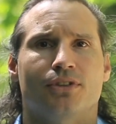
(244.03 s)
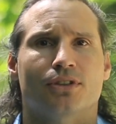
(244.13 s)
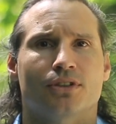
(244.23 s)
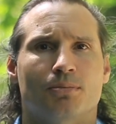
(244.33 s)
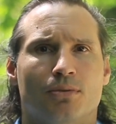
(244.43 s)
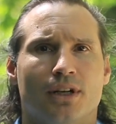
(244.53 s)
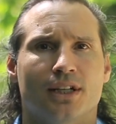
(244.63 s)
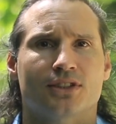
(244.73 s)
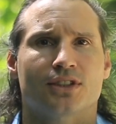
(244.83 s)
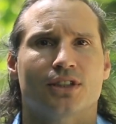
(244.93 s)
If you're
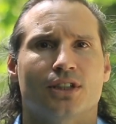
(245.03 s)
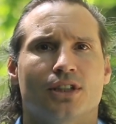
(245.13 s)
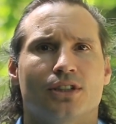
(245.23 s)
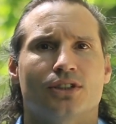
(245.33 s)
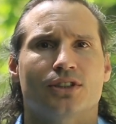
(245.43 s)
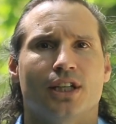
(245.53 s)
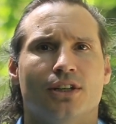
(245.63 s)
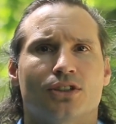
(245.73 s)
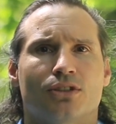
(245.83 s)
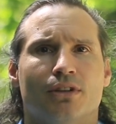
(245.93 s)
depressed, just
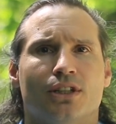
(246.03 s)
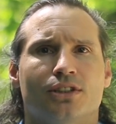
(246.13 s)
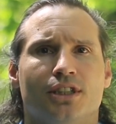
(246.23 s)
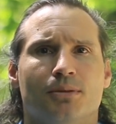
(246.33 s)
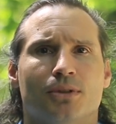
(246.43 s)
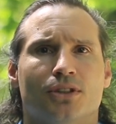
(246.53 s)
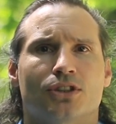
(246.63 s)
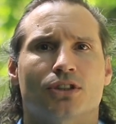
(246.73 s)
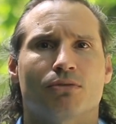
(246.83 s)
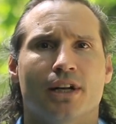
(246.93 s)
take your surrender deeper.
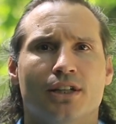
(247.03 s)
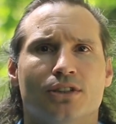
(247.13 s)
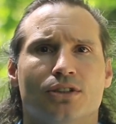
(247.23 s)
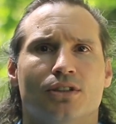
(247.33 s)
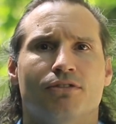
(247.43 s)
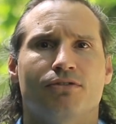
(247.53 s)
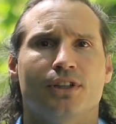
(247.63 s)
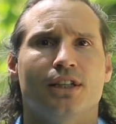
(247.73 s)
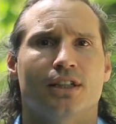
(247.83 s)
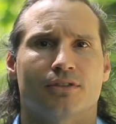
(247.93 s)
Surrender to the
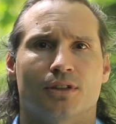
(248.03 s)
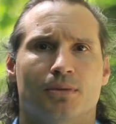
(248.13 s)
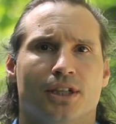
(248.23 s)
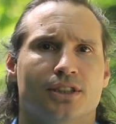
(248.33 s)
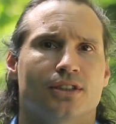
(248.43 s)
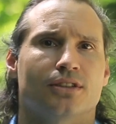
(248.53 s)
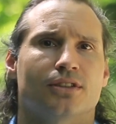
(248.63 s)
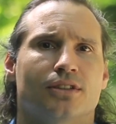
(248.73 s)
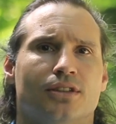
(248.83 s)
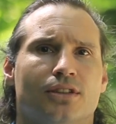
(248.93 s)
feeling of depression.
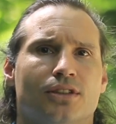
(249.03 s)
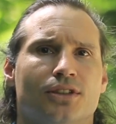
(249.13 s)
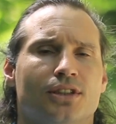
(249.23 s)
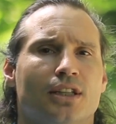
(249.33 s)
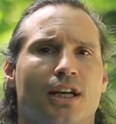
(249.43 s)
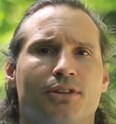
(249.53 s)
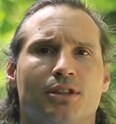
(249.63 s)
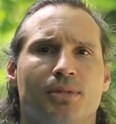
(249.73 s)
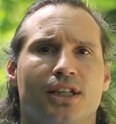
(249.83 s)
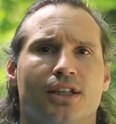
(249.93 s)
Just allow
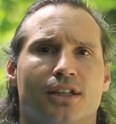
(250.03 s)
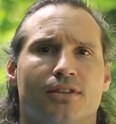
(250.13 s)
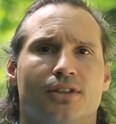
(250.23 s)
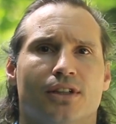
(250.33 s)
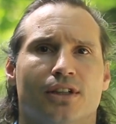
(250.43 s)
it to be there.